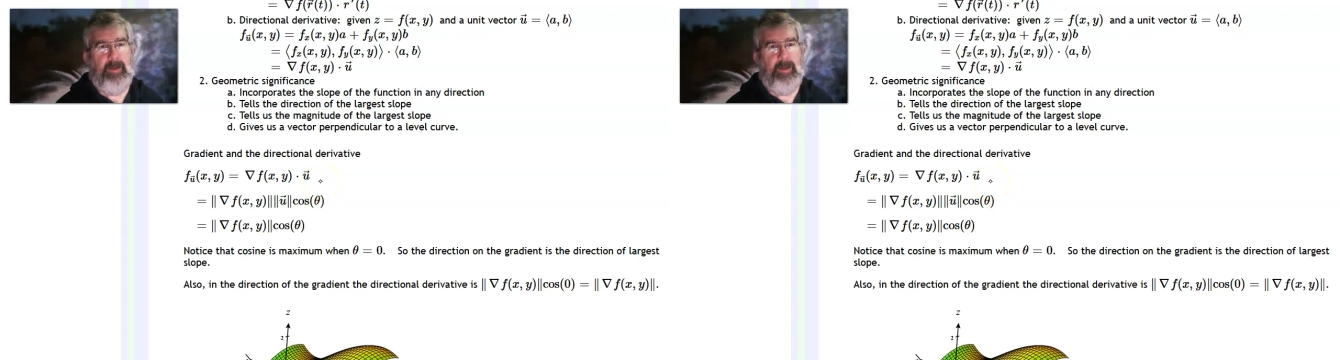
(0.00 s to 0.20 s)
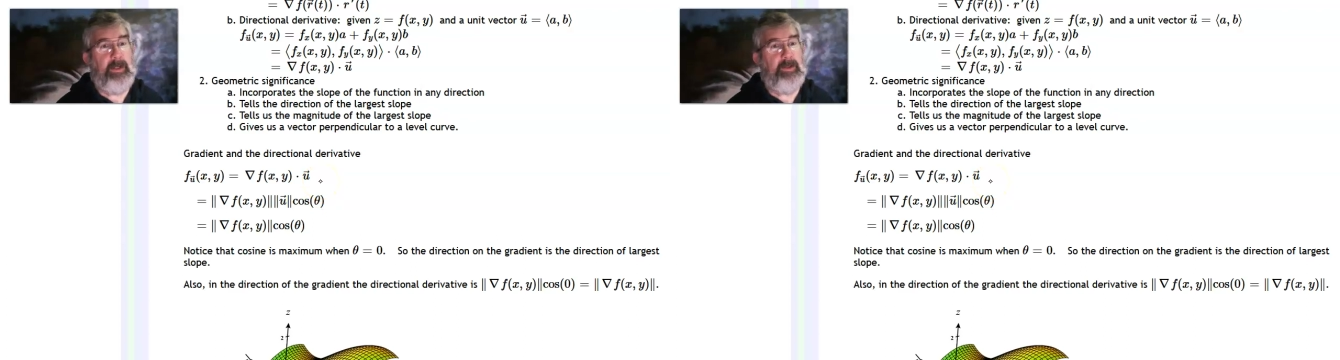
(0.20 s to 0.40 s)

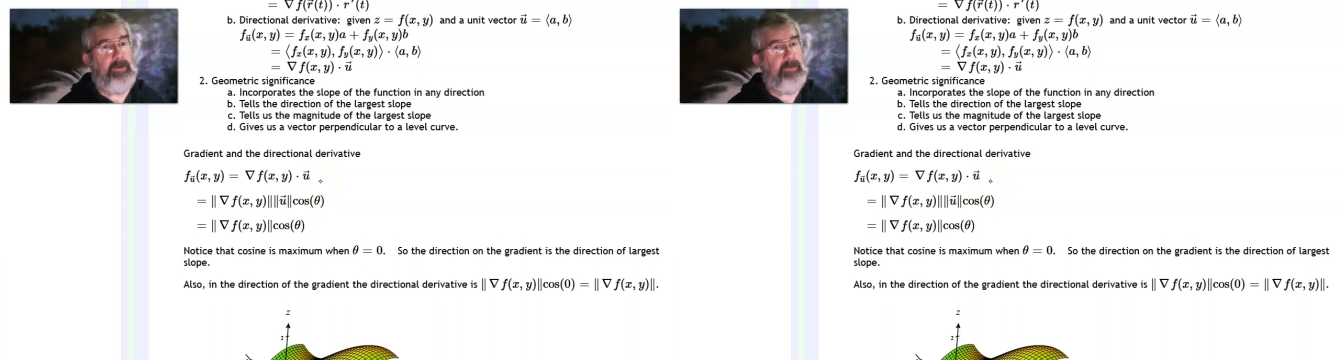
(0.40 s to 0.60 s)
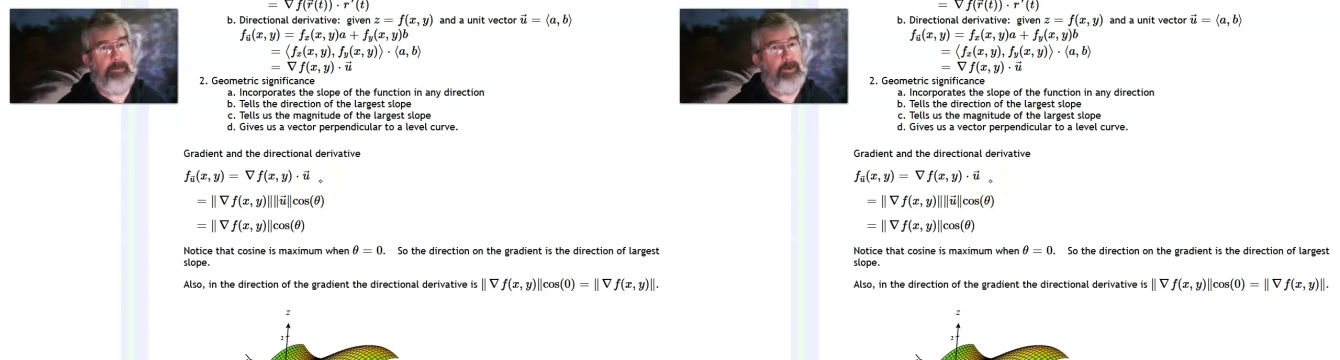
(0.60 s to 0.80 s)
But it
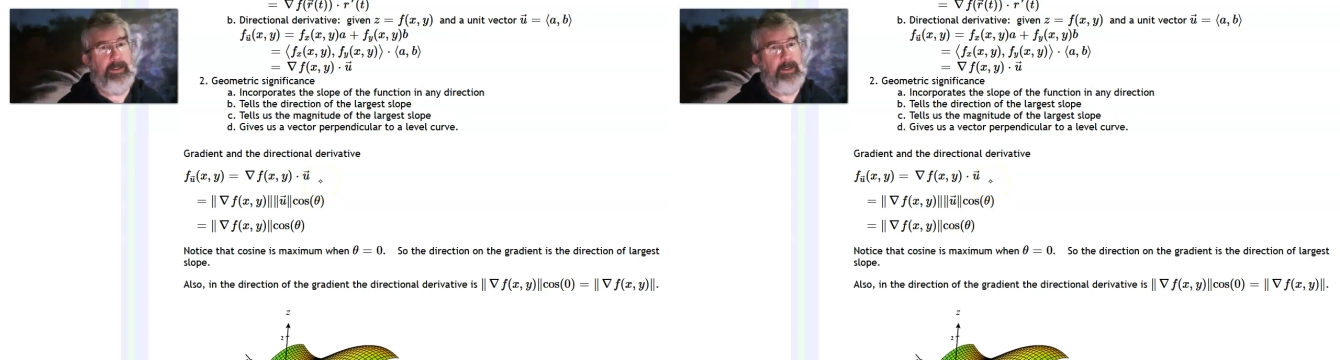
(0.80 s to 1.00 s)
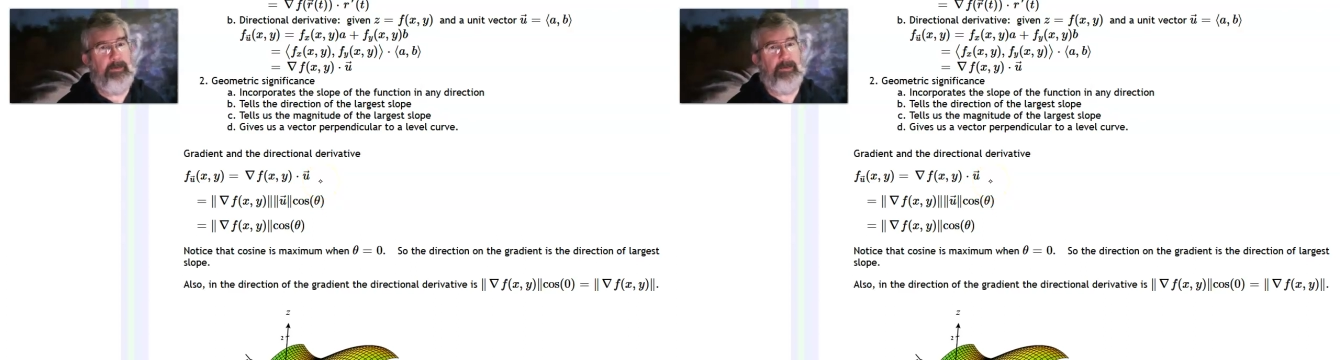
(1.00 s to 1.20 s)
doesn't point
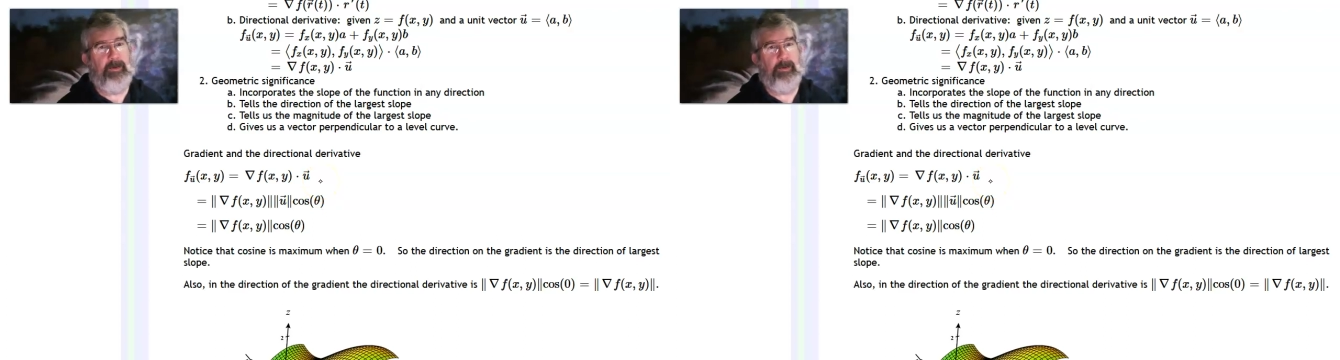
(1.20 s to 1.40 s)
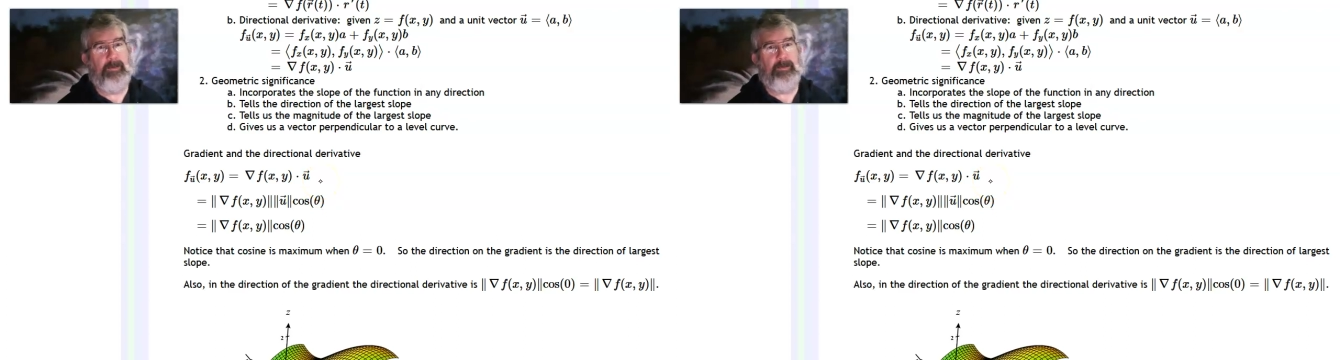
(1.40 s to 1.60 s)
up the
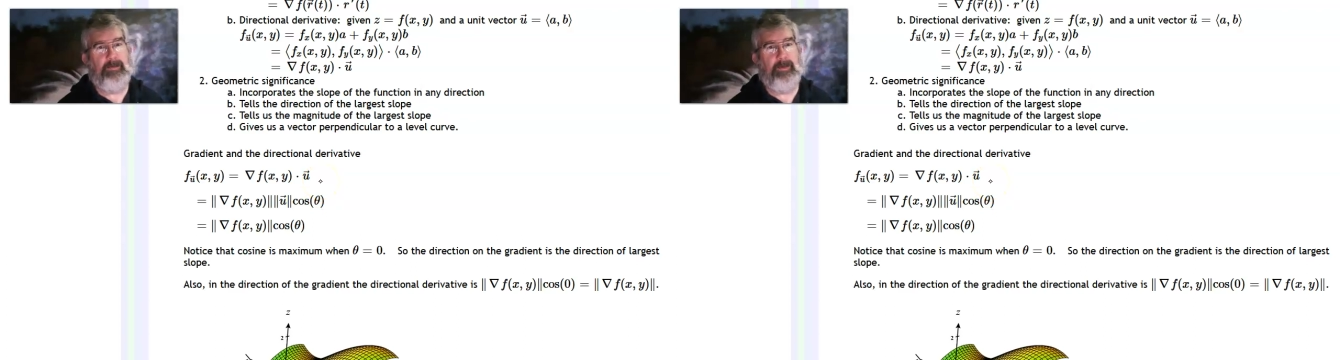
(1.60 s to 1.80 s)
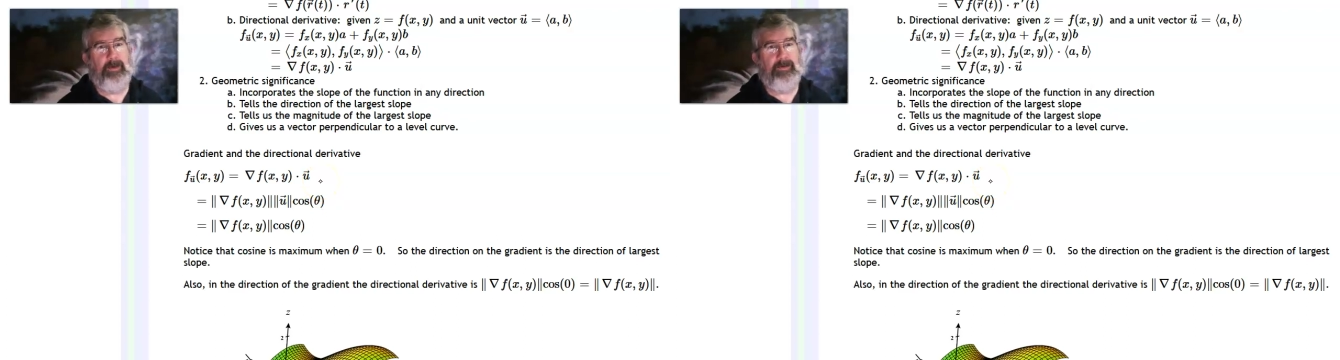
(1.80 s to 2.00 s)
slope. It
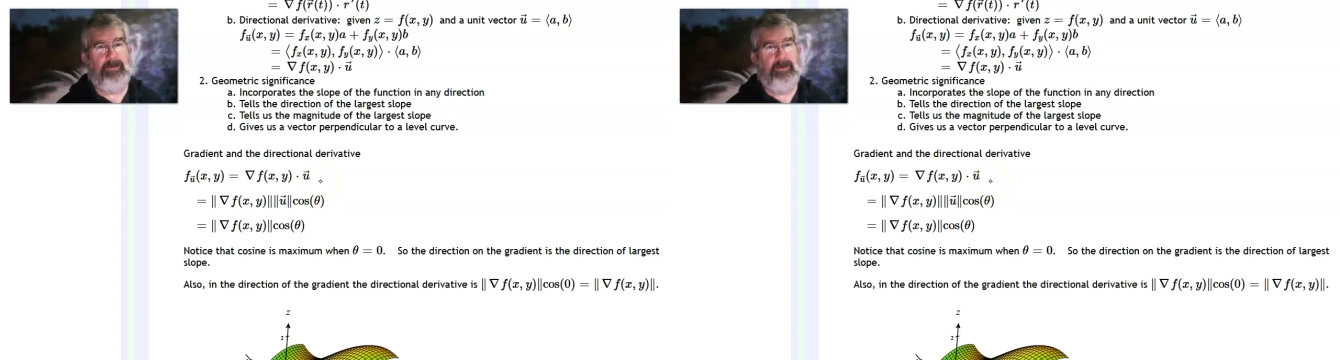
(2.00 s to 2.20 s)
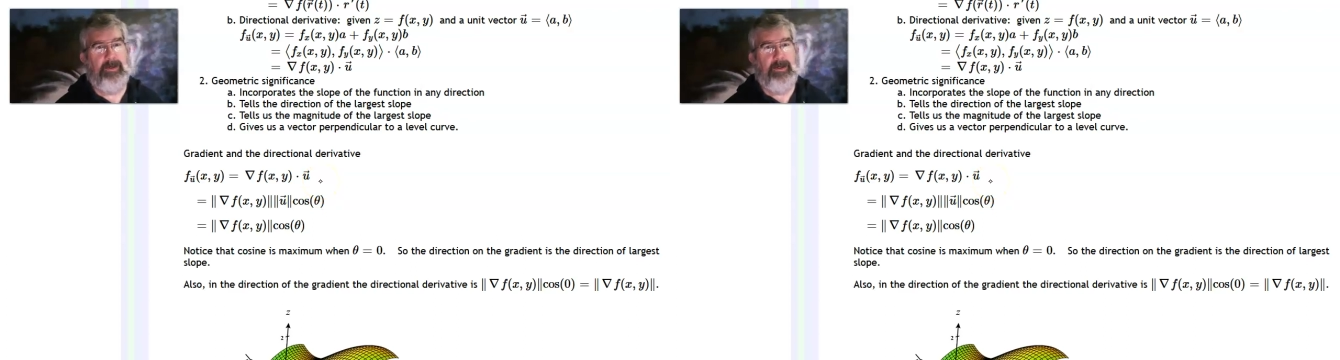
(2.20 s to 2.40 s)
points